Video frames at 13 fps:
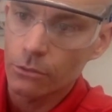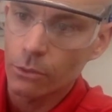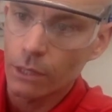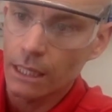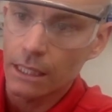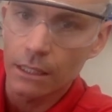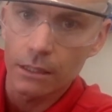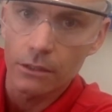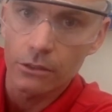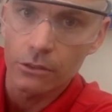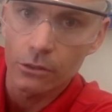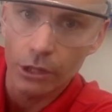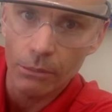One
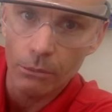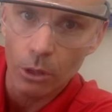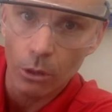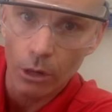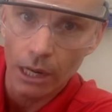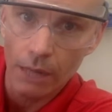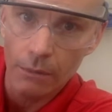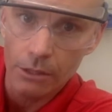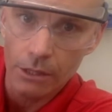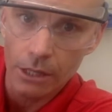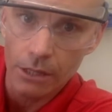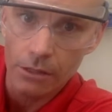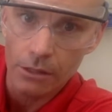is sodium chloride, which you
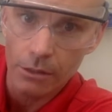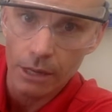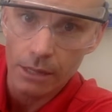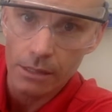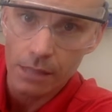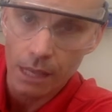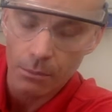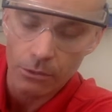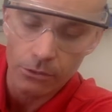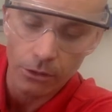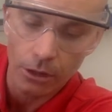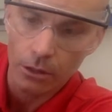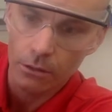guys know as table
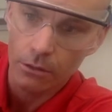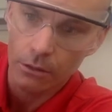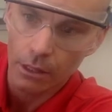salt.